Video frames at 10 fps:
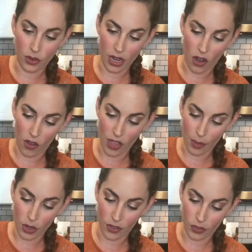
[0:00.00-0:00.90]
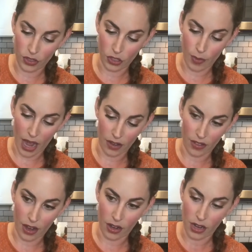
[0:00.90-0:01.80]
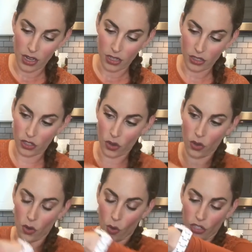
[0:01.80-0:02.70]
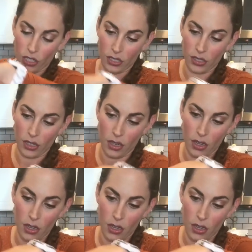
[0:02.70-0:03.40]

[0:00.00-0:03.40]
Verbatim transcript: and you get all that beautiful soup out of there. So gorgeous.